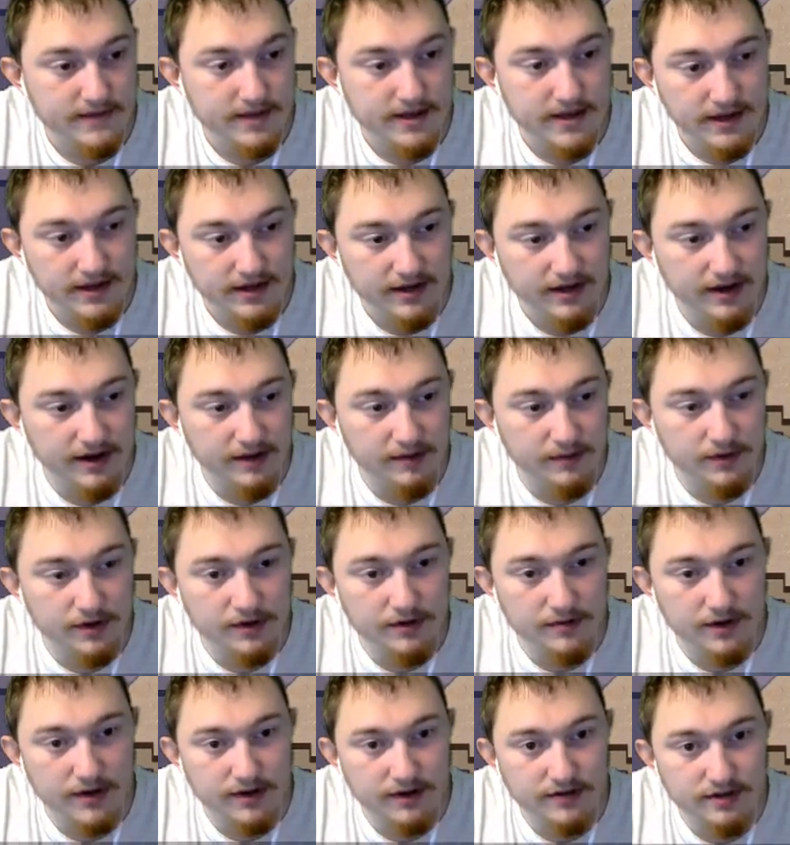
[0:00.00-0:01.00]
Can I
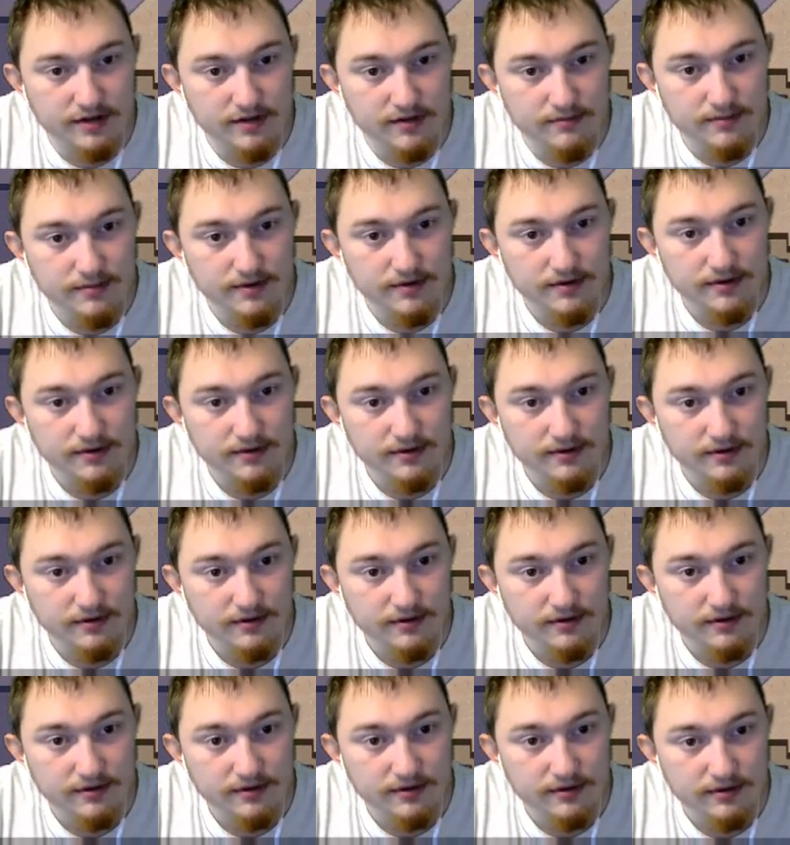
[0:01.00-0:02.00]
redirect him?
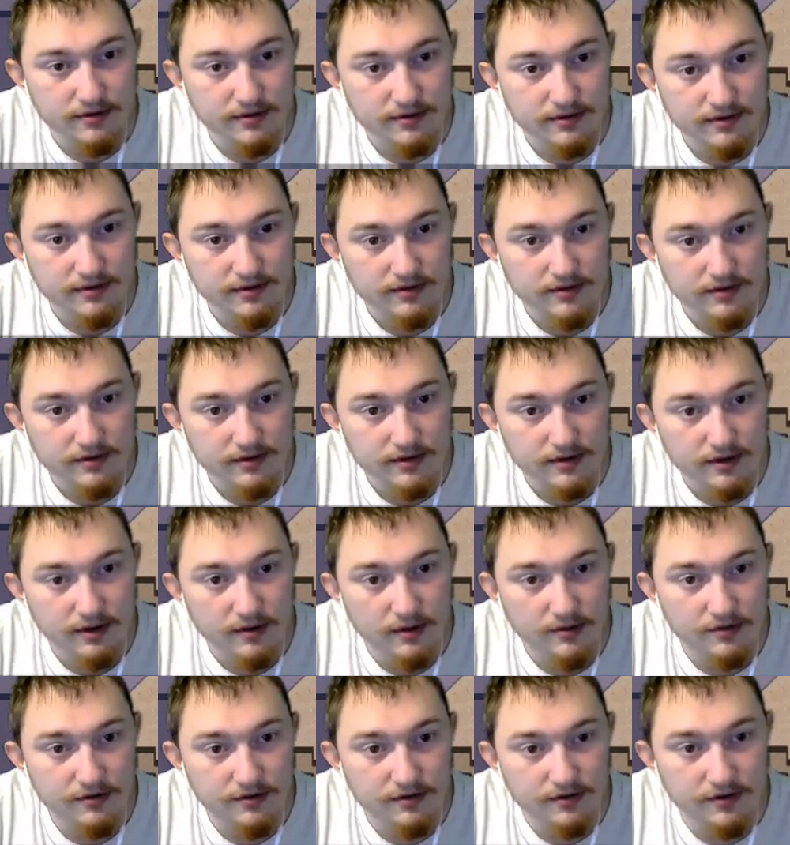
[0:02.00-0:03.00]
Oh,
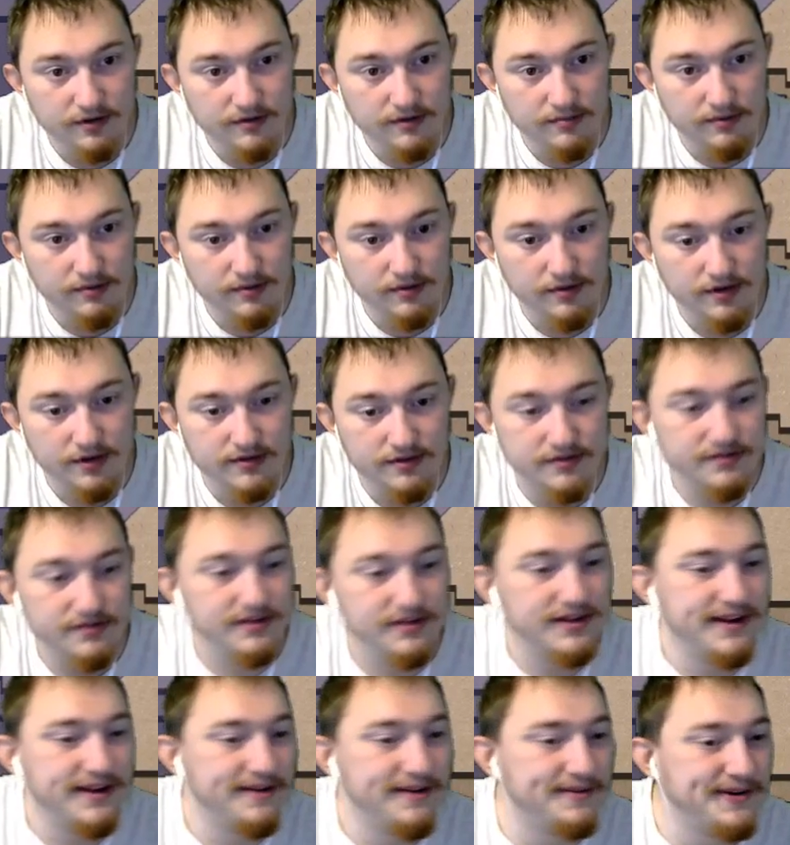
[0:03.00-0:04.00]
it's already deployed, so you
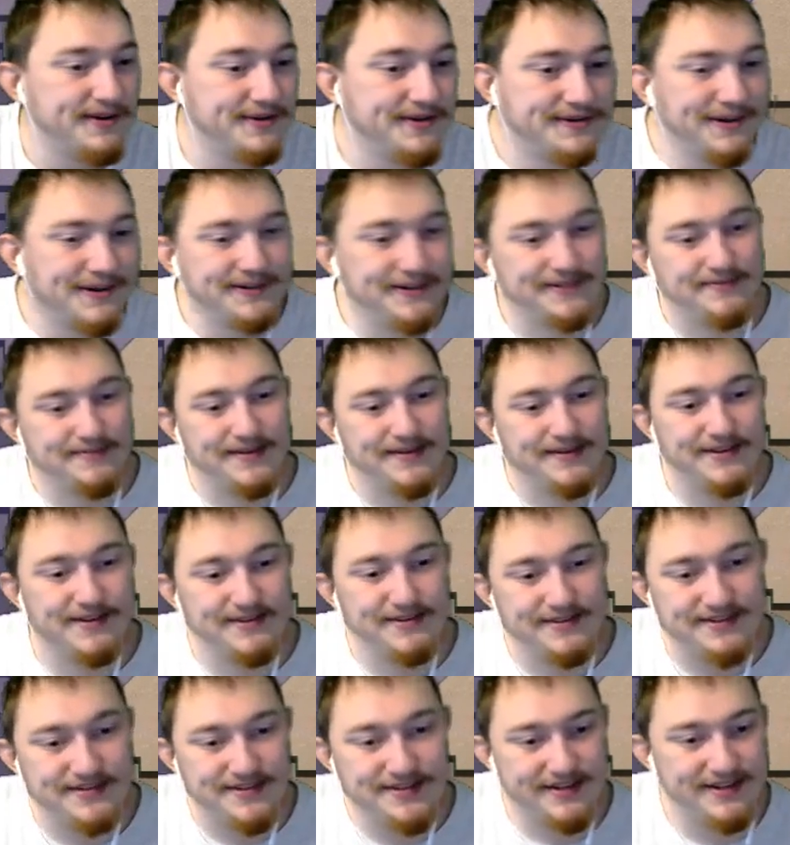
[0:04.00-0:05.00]
can't redirect him.
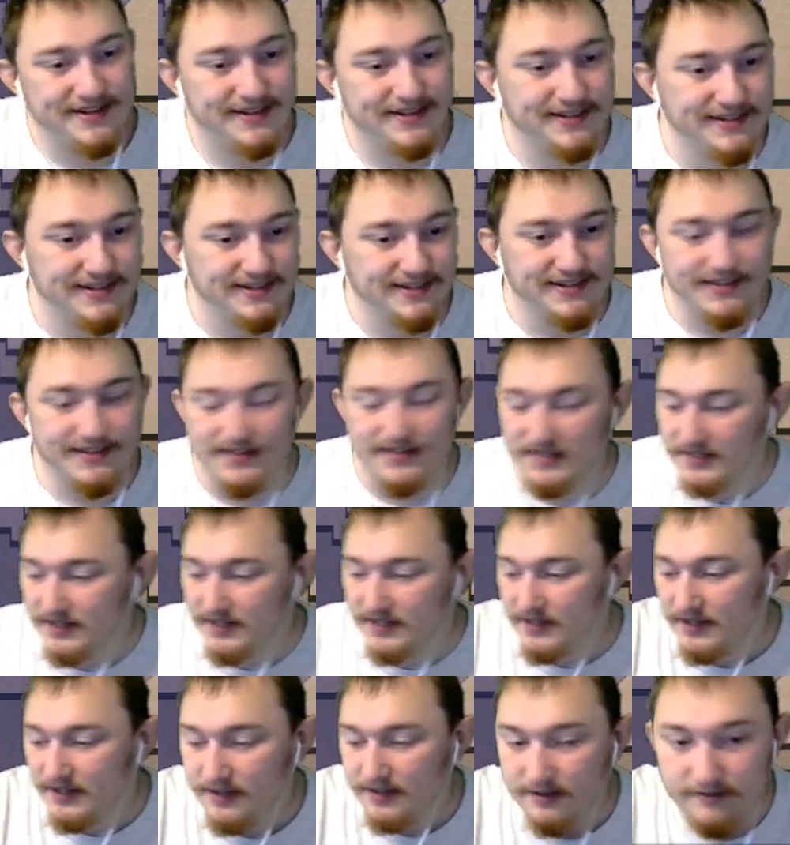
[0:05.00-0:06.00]
Interesting.
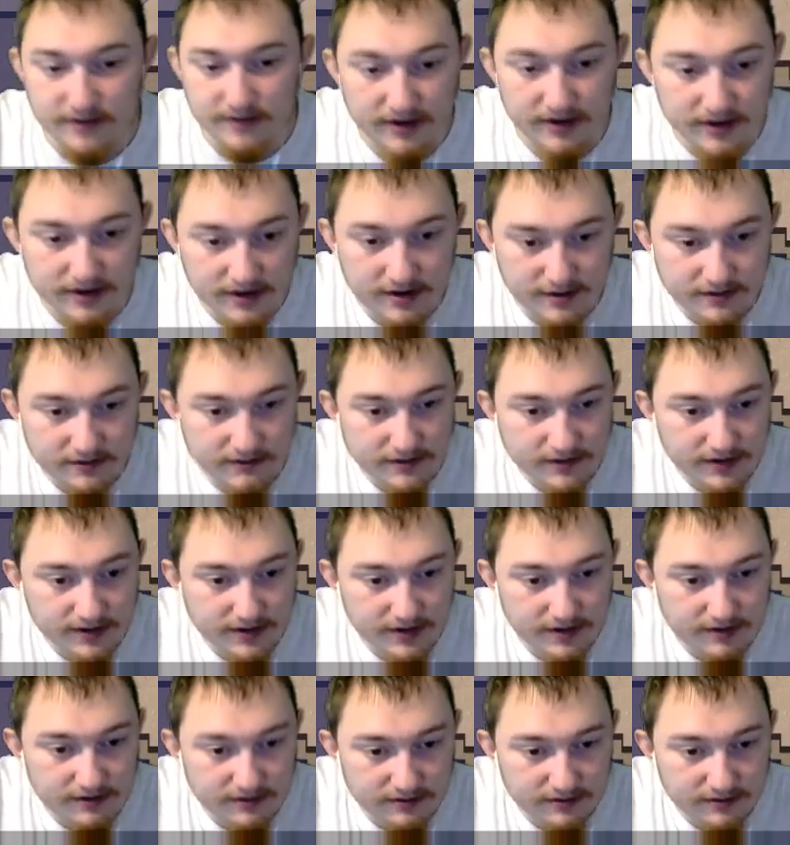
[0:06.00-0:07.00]
Fair enough, fair
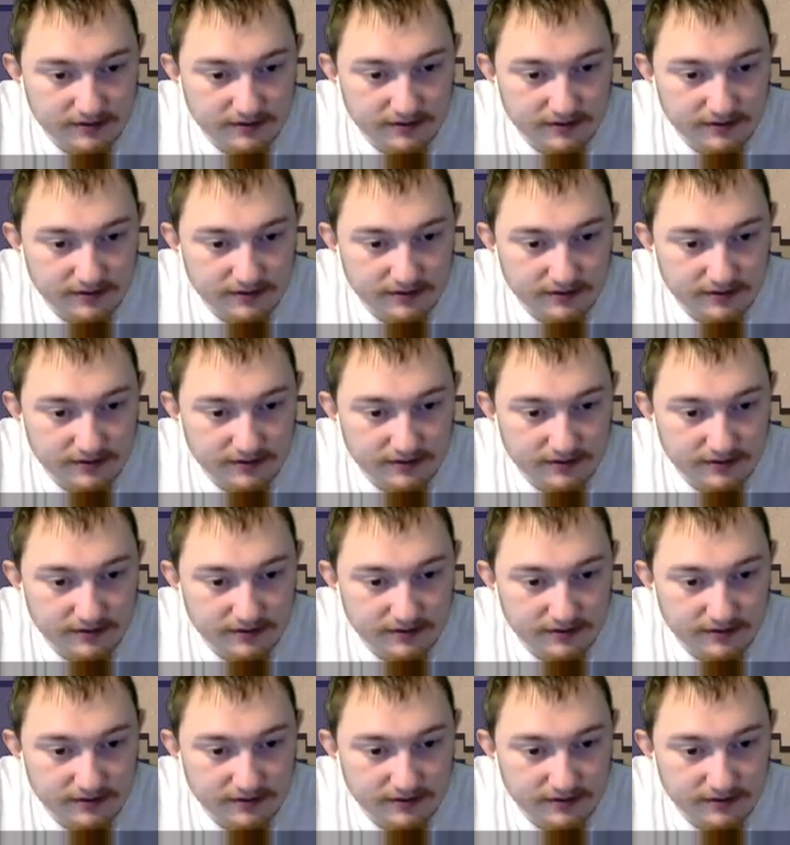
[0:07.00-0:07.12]
enough.